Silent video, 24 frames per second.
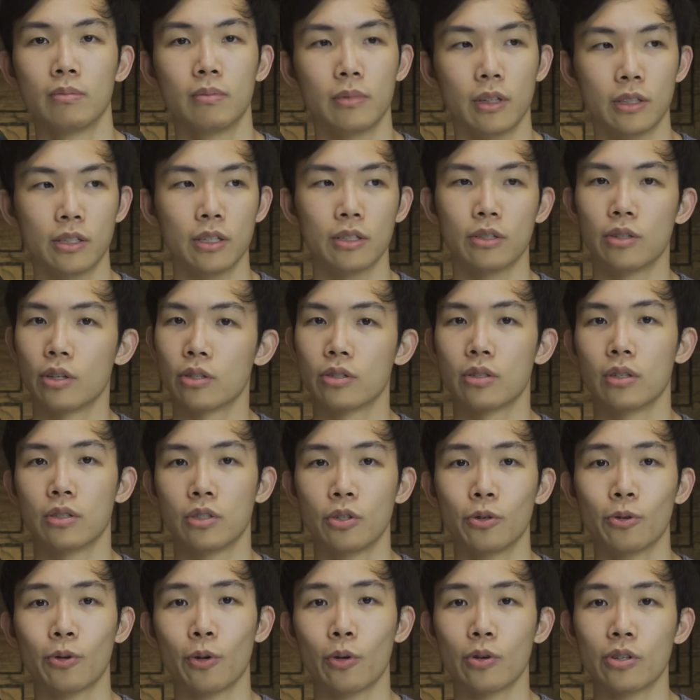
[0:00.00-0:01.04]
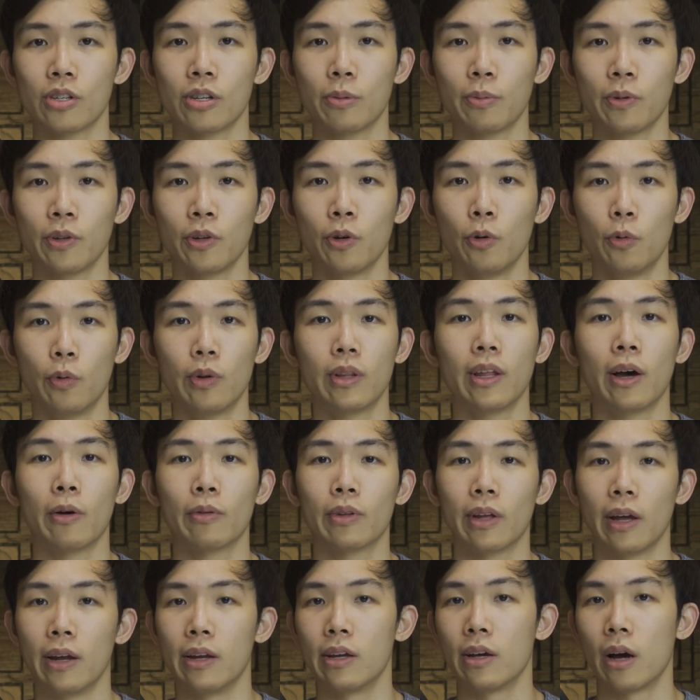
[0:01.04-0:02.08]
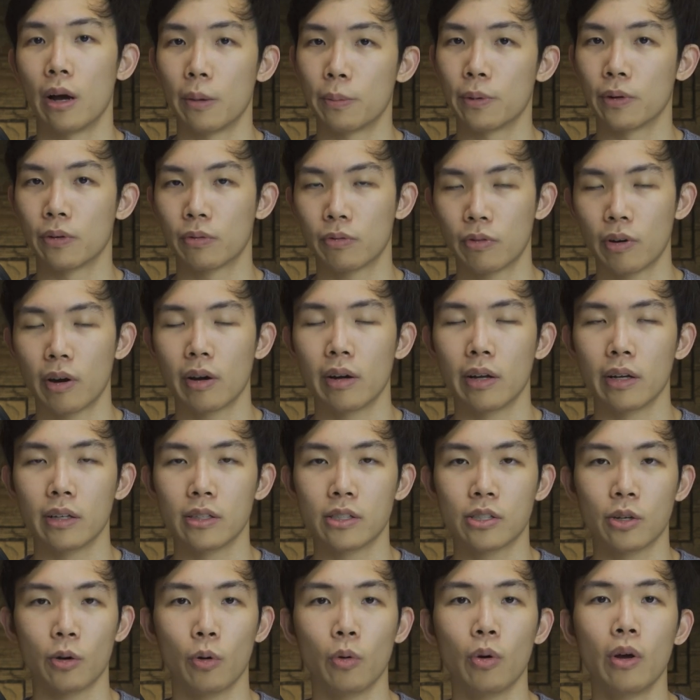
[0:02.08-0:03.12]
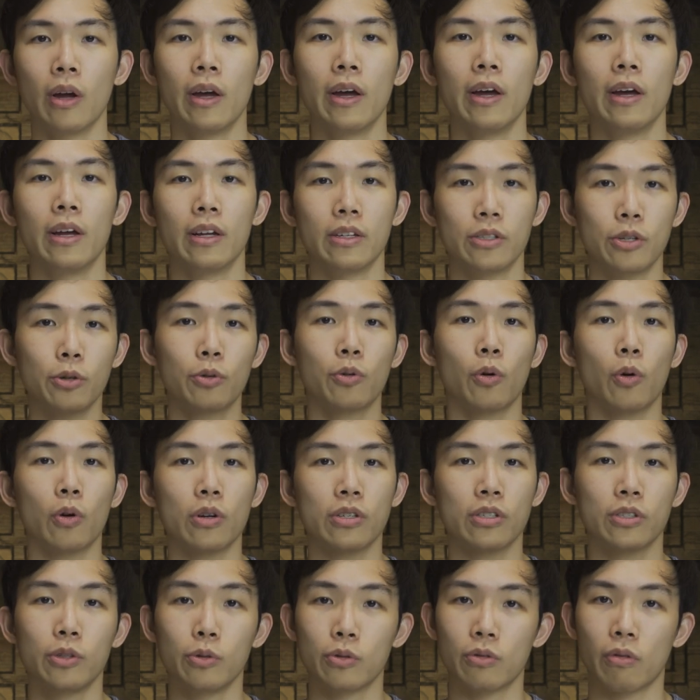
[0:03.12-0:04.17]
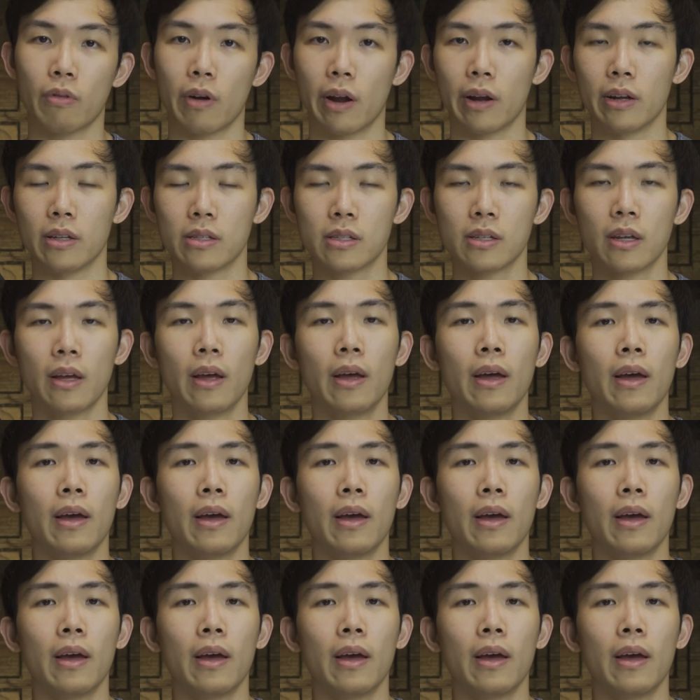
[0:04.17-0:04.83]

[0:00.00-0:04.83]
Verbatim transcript: It's just a two core C P U without any hyper-threading, so two cores, two threads.